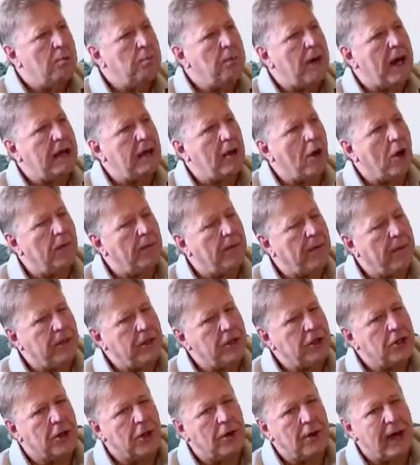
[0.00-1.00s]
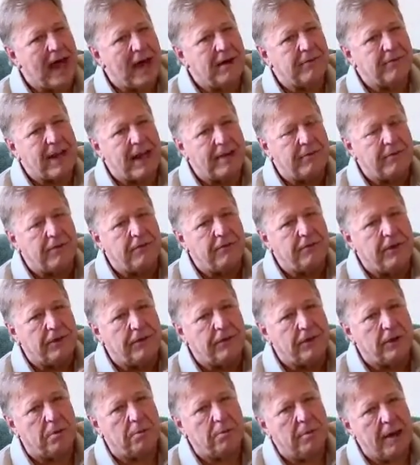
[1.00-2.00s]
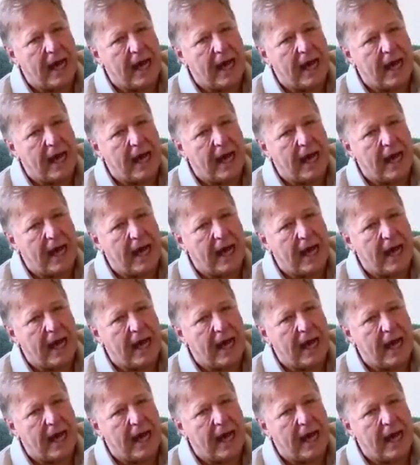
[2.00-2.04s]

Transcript: But you don't have to have a physical